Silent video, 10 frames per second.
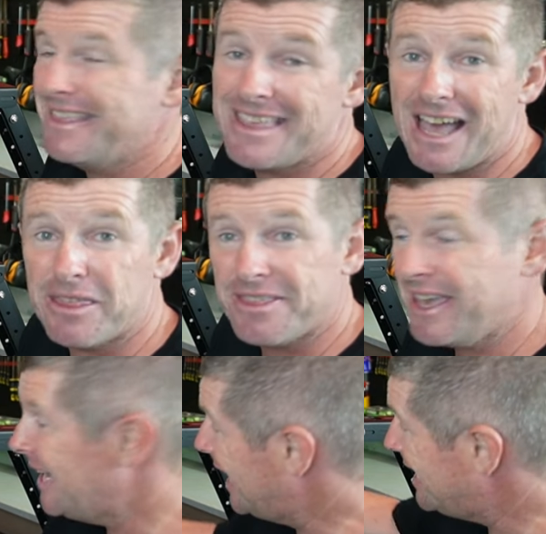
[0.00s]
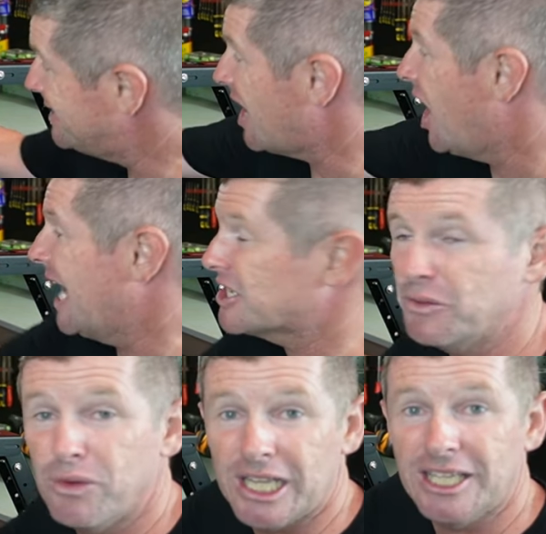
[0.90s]
The other thing is I actually
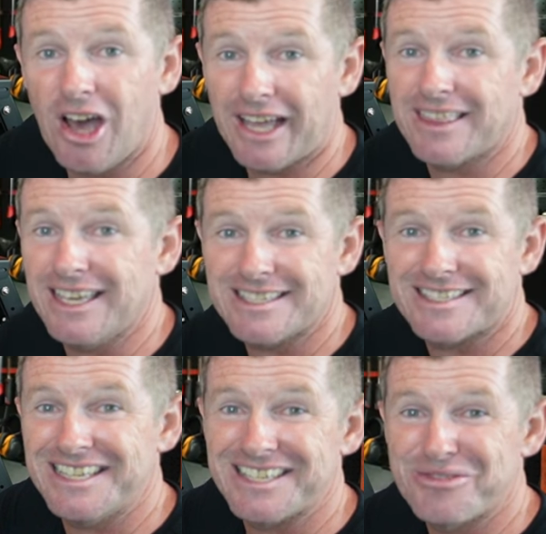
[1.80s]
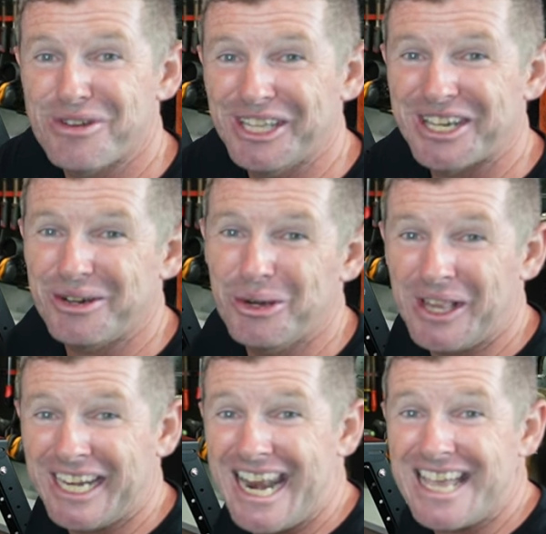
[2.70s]
really like this. This is really
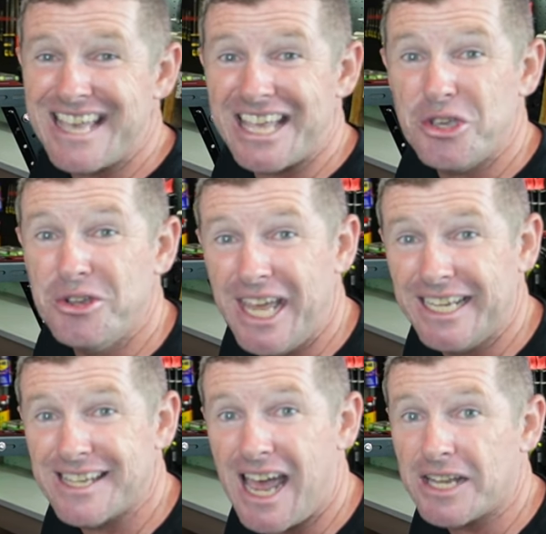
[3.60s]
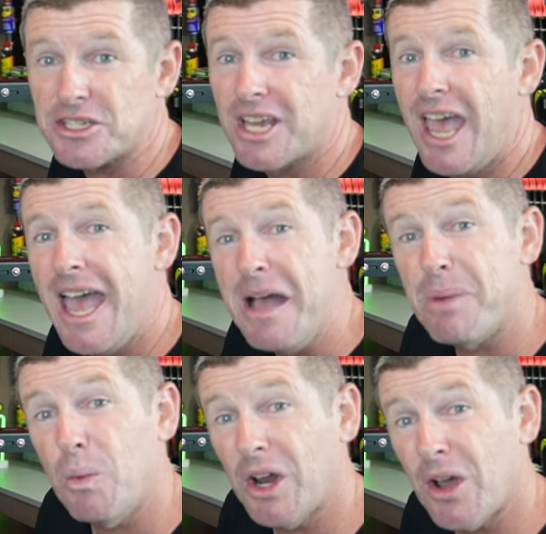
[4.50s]
cool and it adds that unique touch.
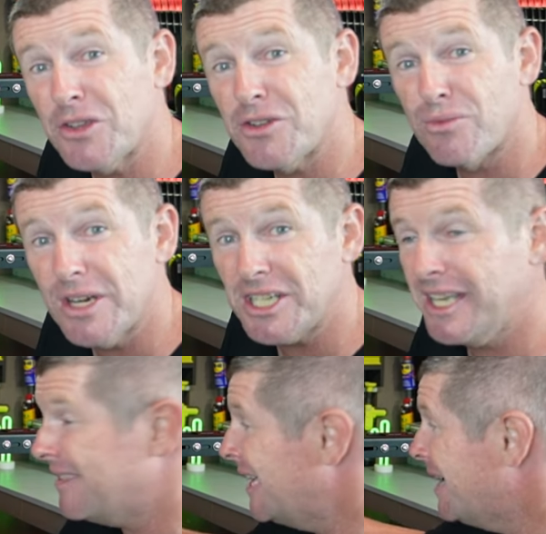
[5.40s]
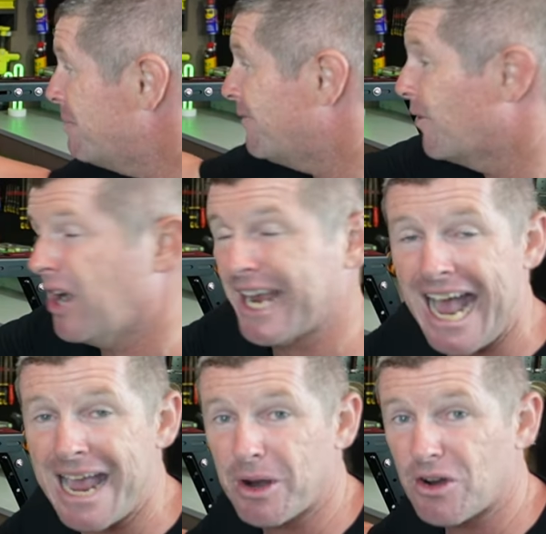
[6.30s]
But what I was originally thinking before I
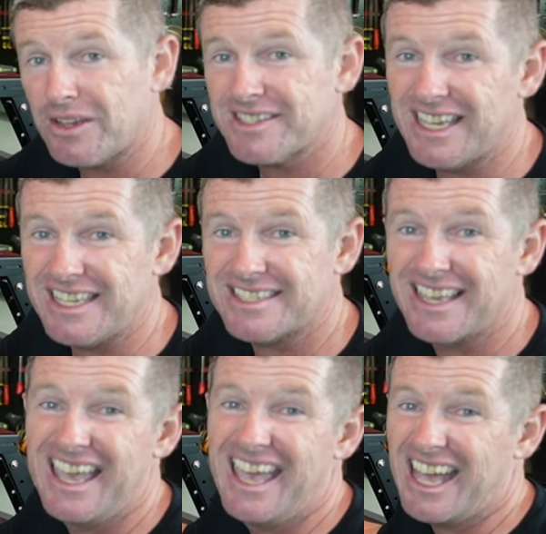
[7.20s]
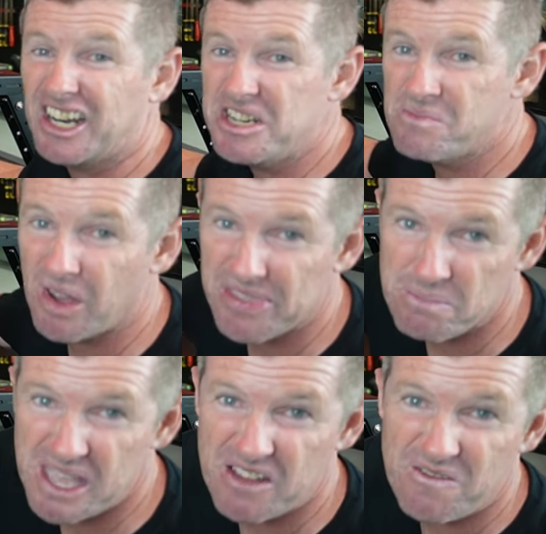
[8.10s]
came across this, I didn't want the
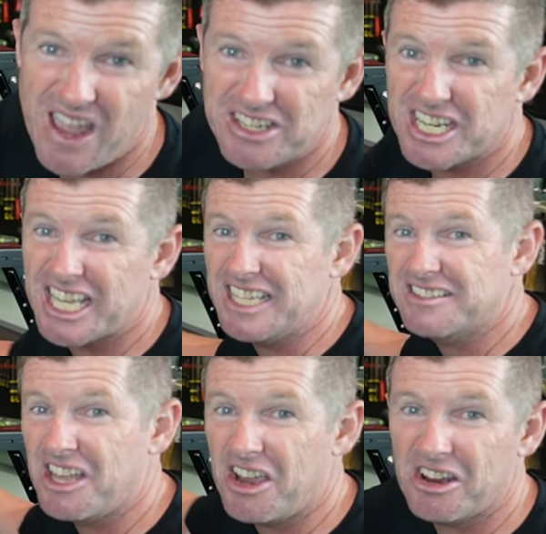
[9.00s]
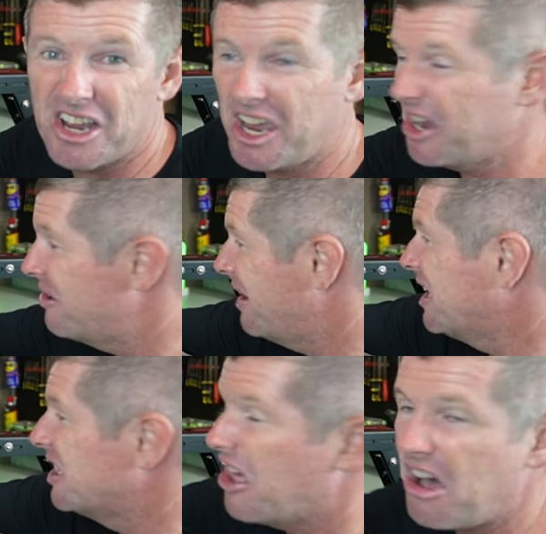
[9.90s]
big Adventure Kings logo and
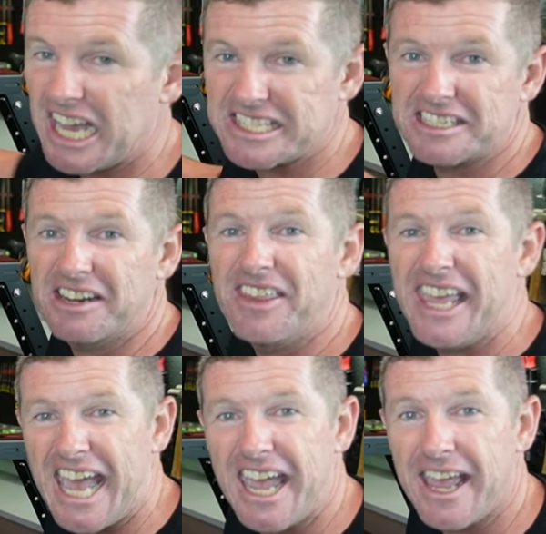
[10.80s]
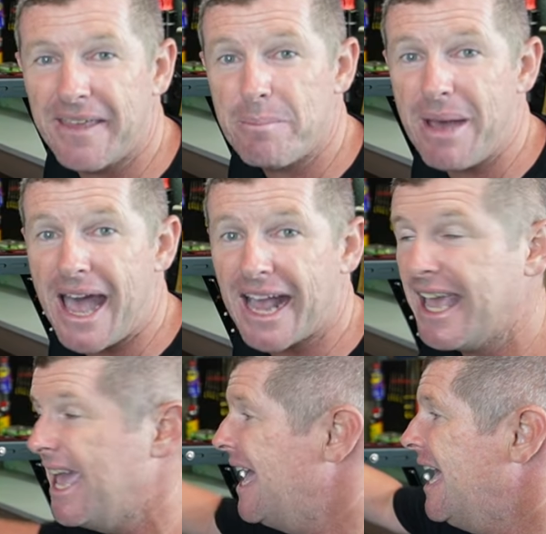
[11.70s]
the lights and everything hanging out the
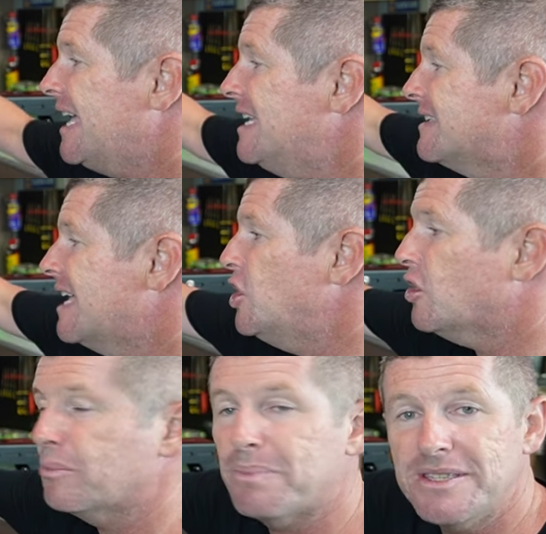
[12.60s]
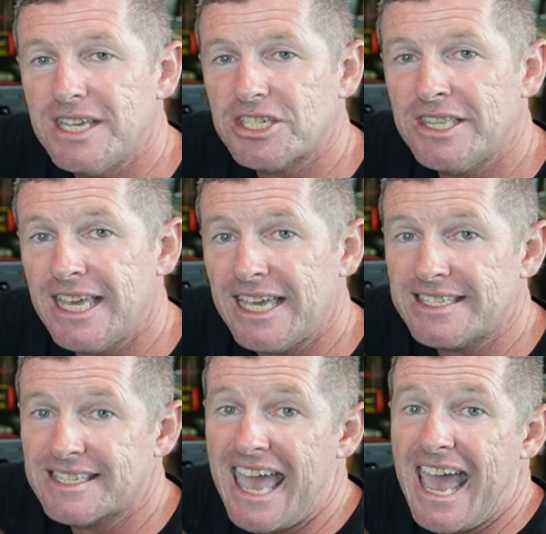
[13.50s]
back, is that you could position
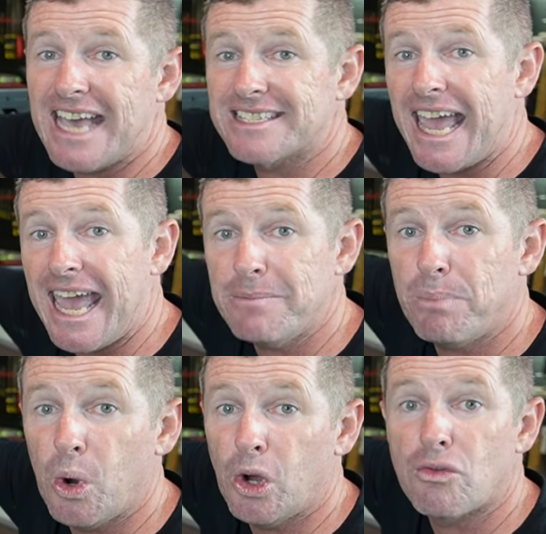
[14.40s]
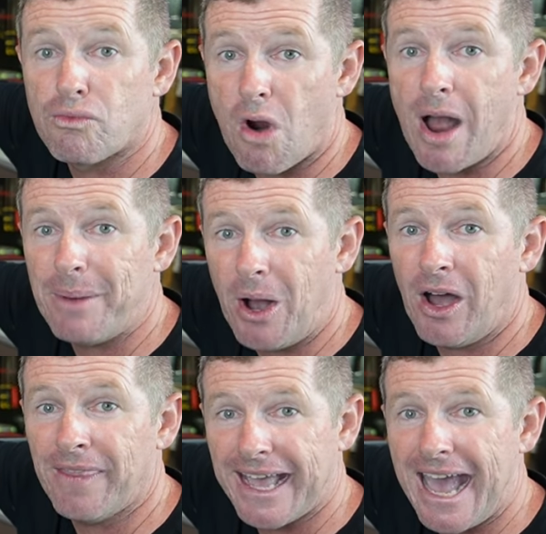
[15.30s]
this as a headboard right
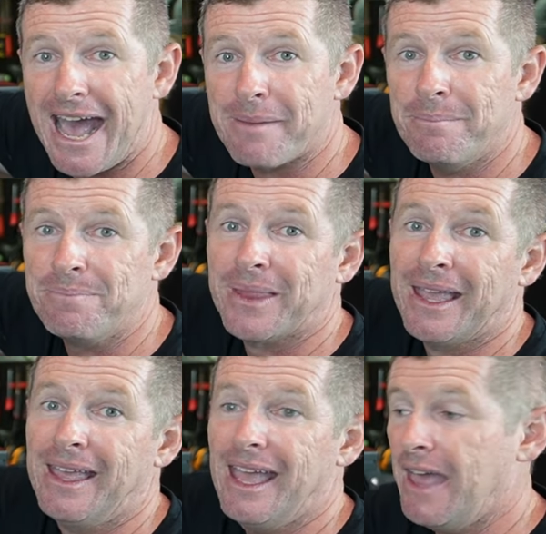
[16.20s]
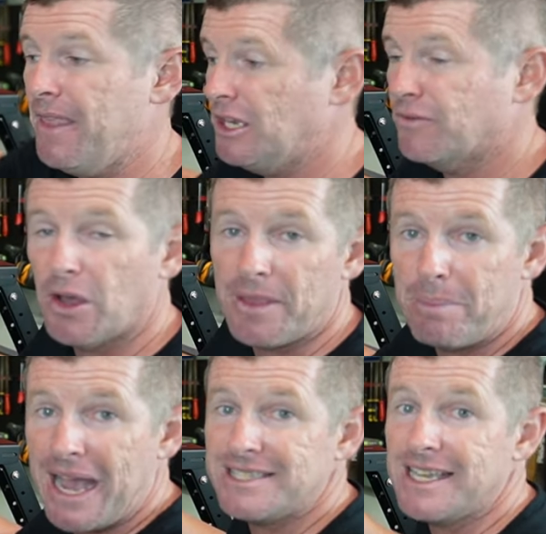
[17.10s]
behind the cab. And then you've got the
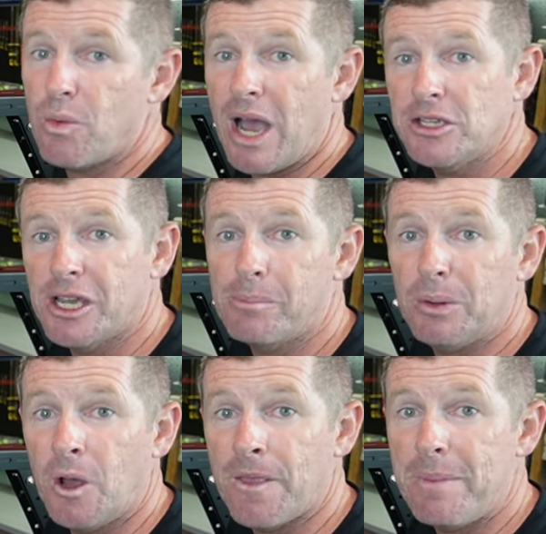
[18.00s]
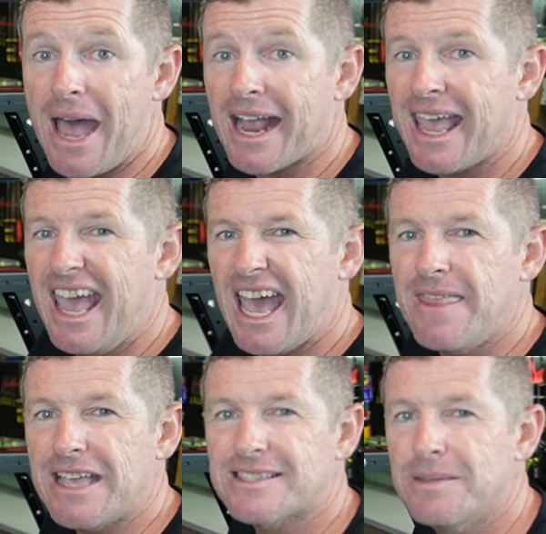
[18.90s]
basic one you can put on the back, and
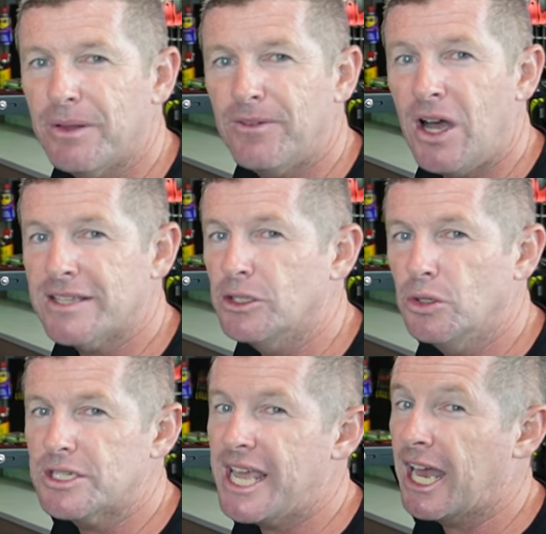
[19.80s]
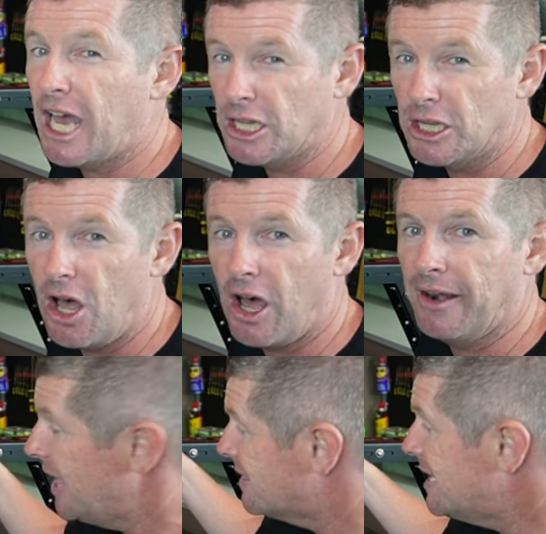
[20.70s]
that simplifies the look down a
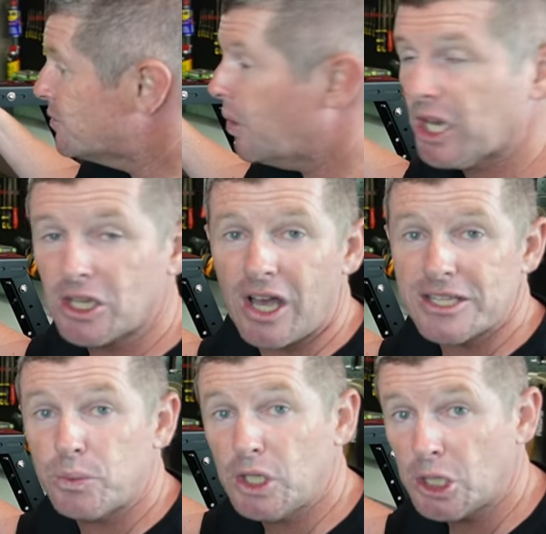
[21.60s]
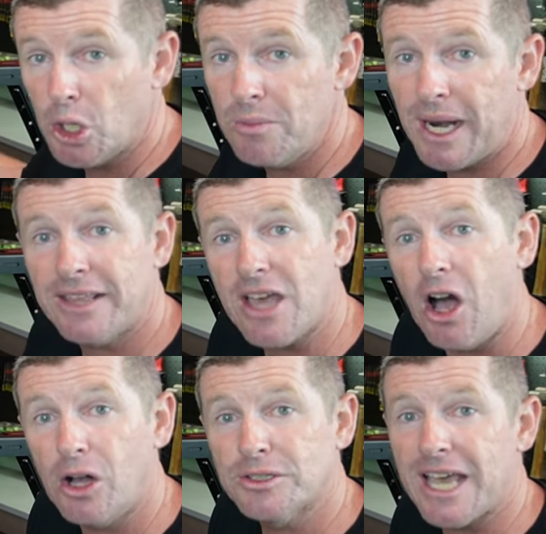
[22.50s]
lot. These work lights would illuminate the
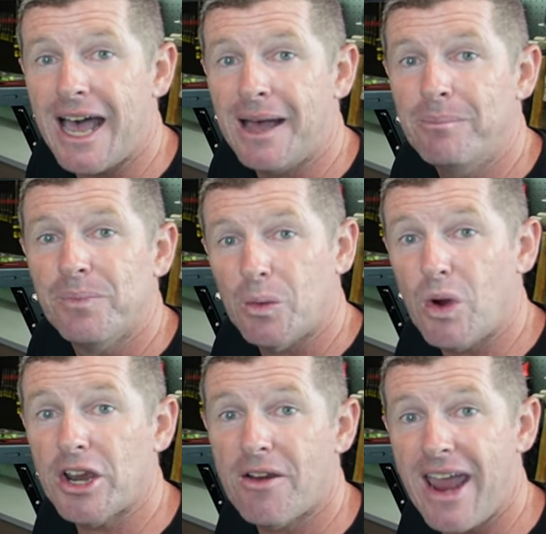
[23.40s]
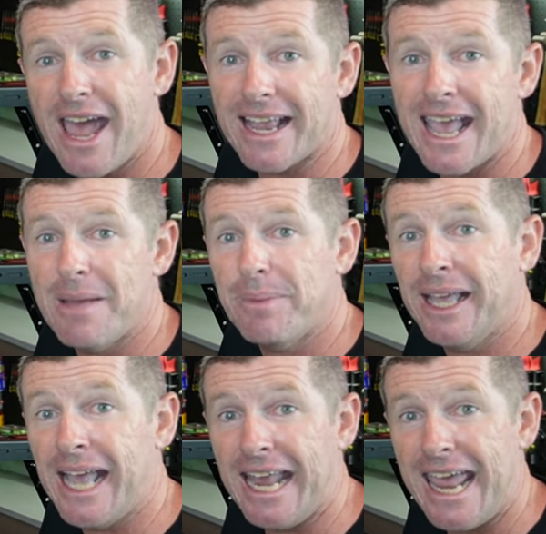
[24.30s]
whole tub while you're out
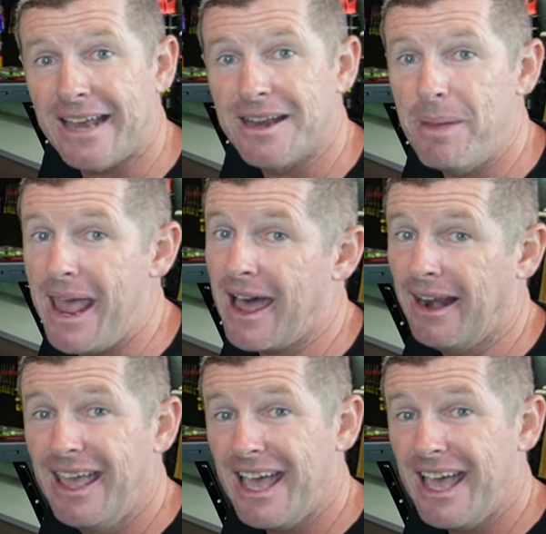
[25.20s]
camping and out and about.